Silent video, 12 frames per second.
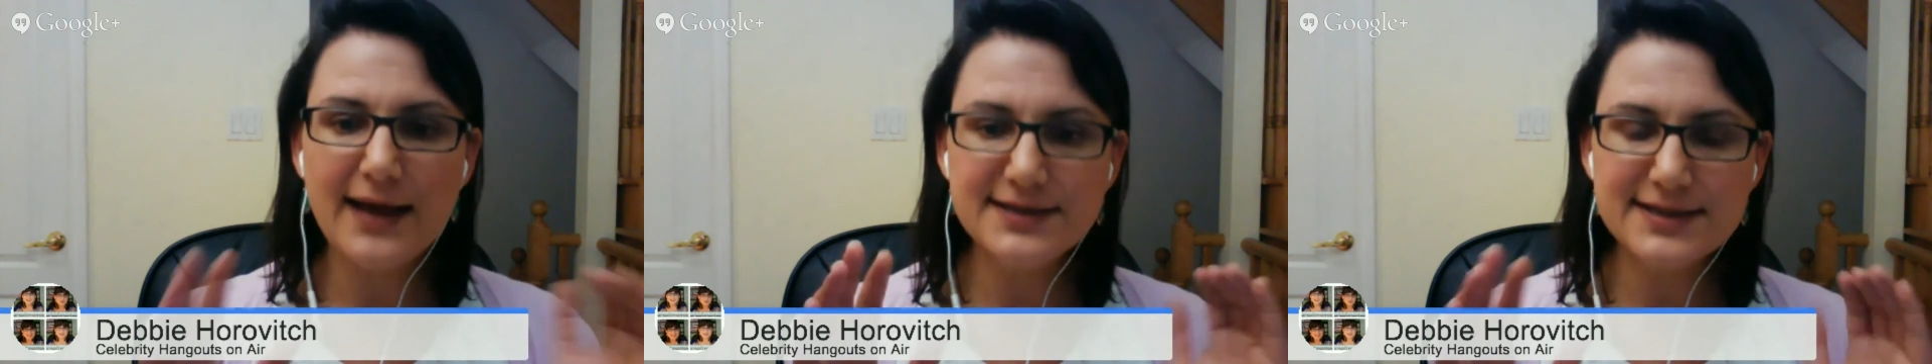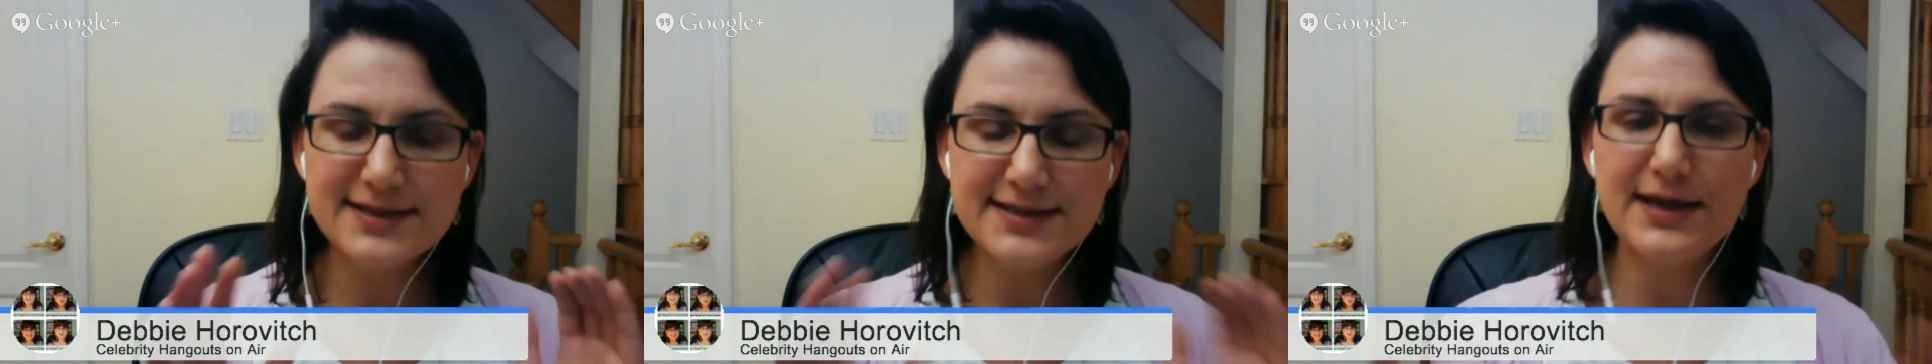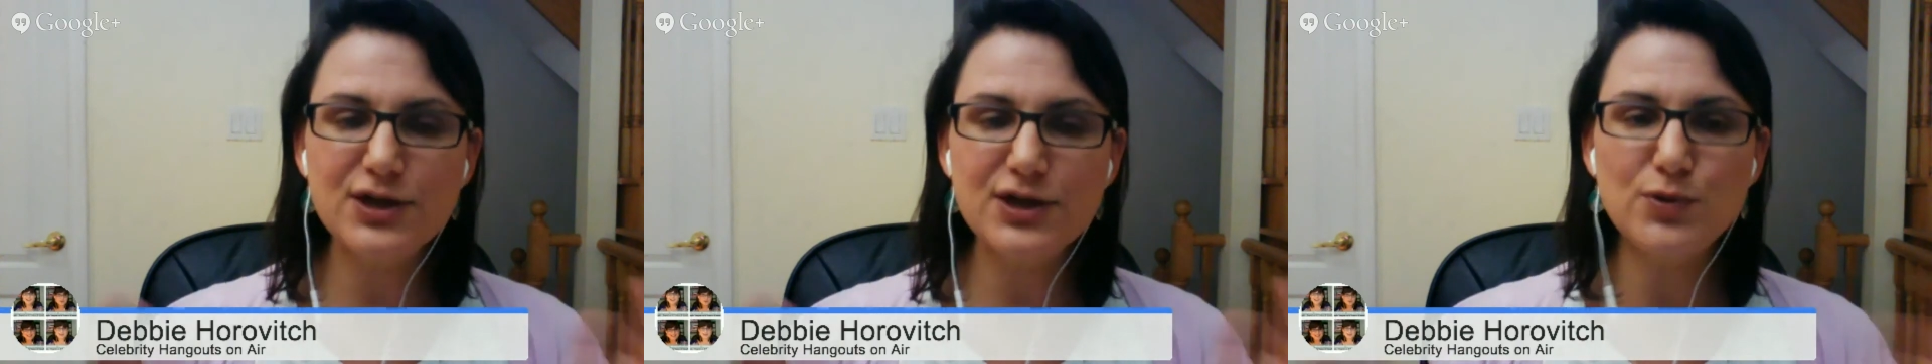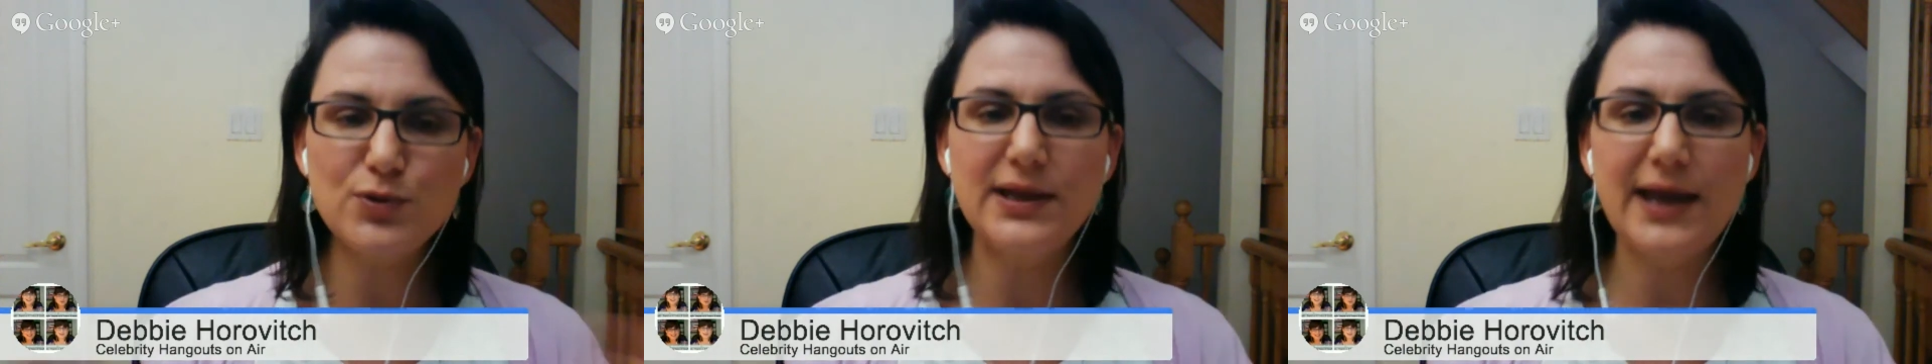and
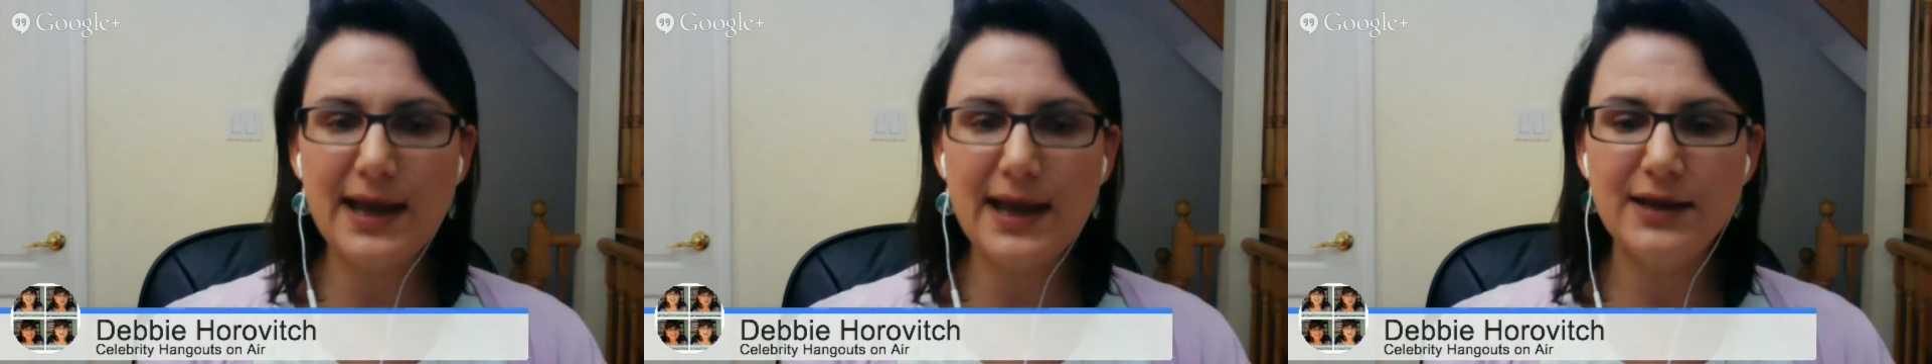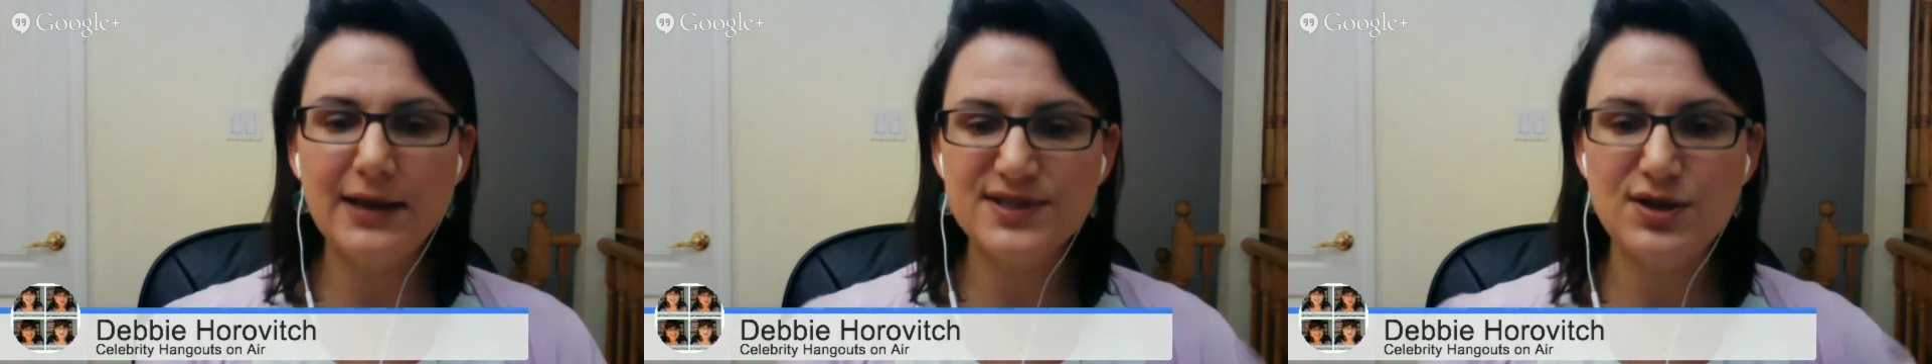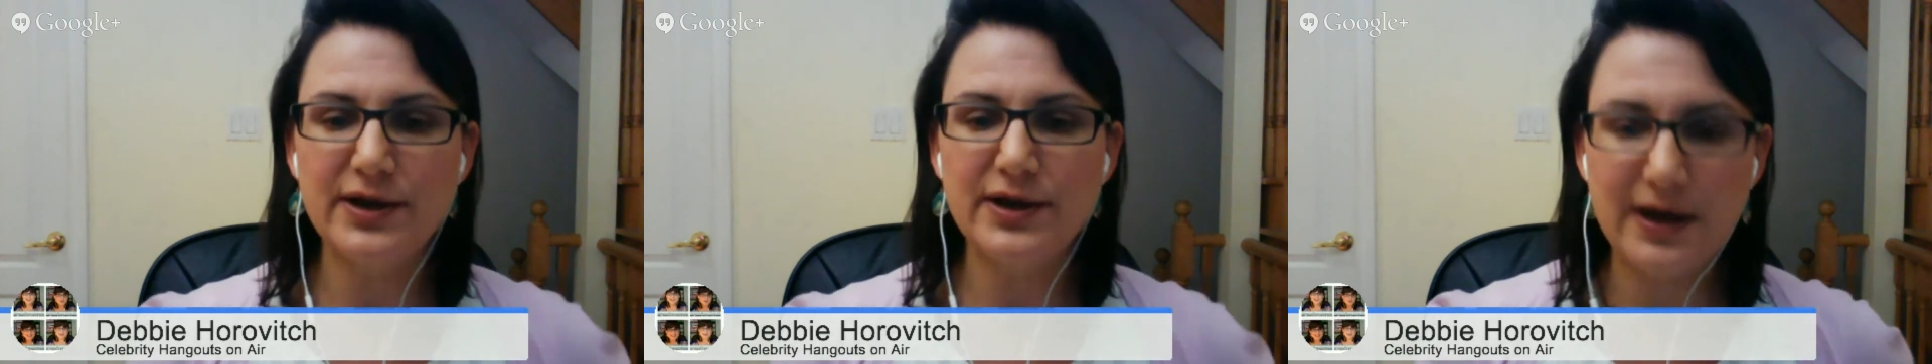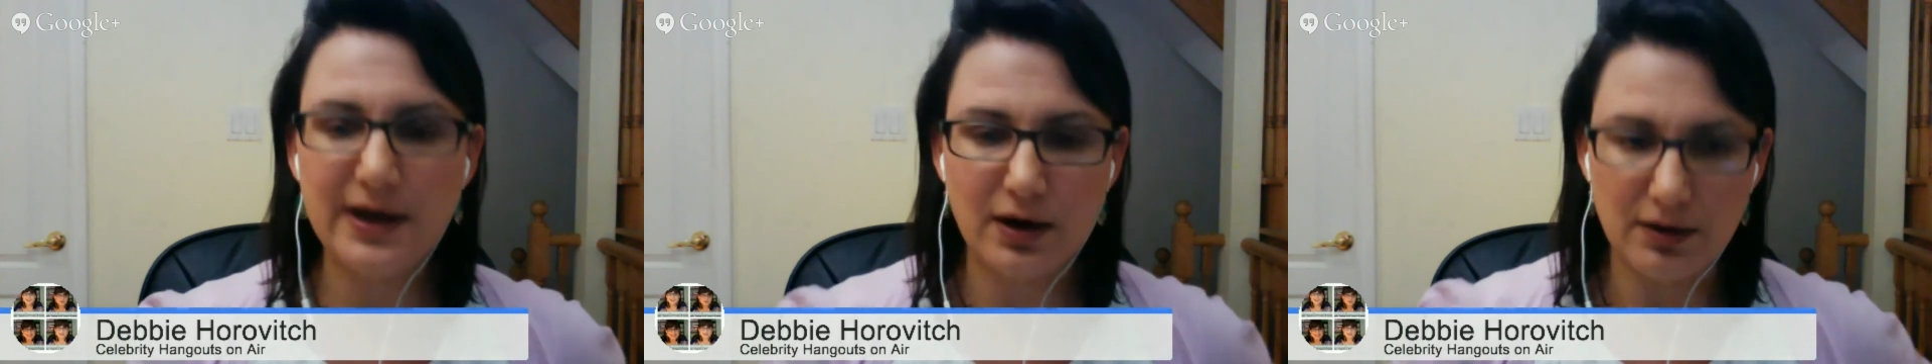schedule
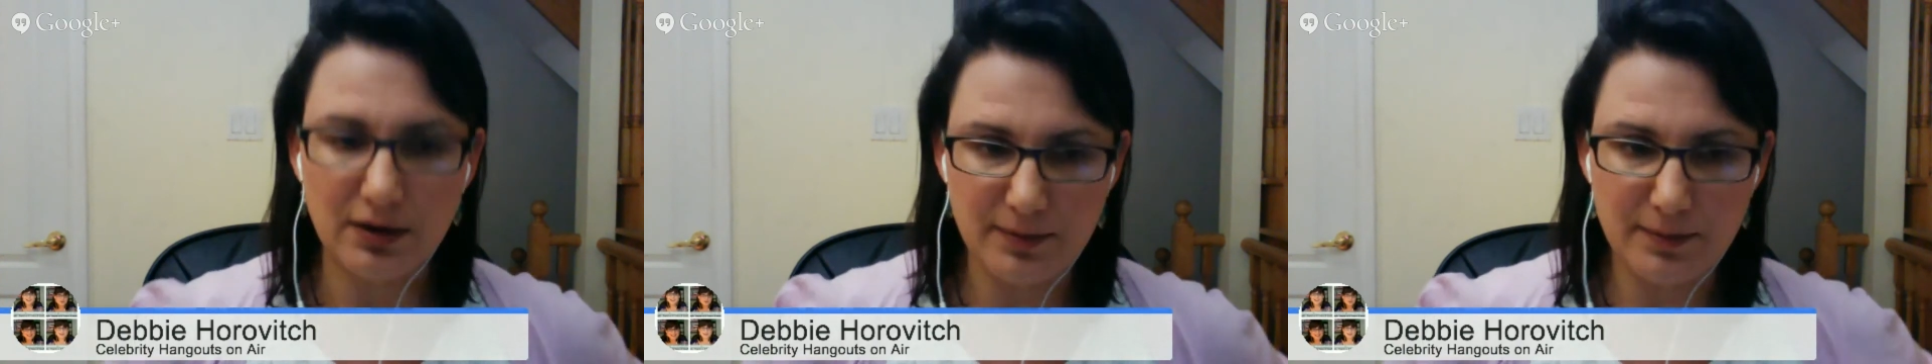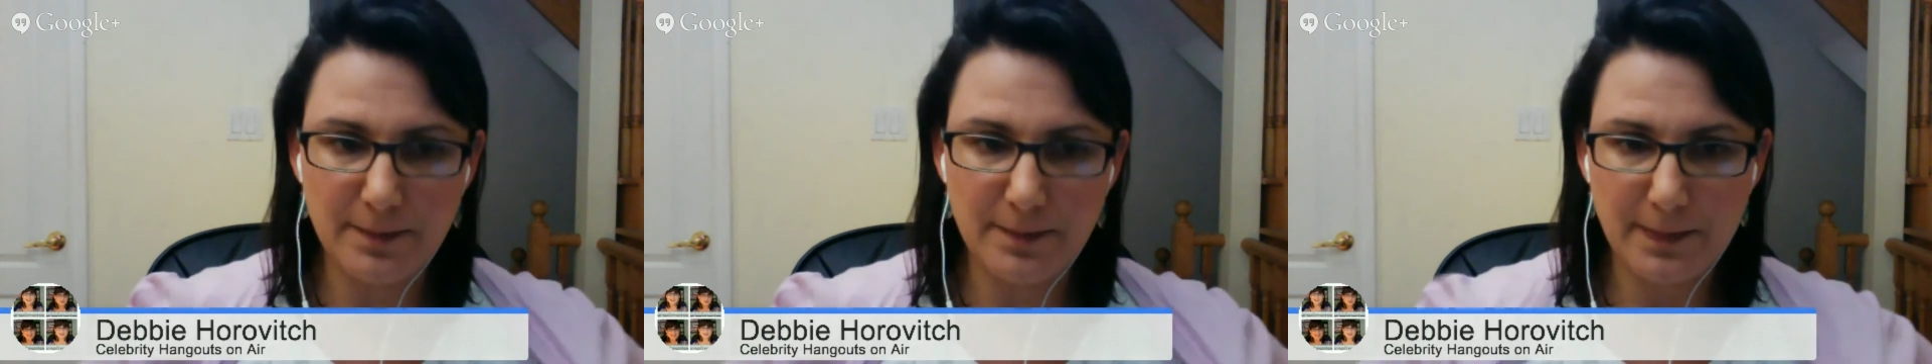Hangouts on air.